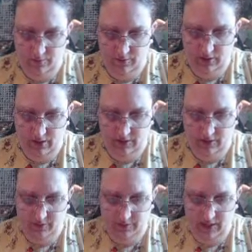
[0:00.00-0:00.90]
not
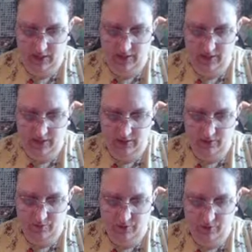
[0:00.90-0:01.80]
the paint
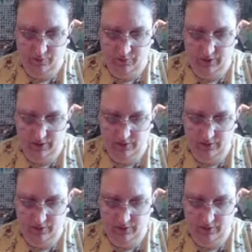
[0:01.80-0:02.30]
expert, but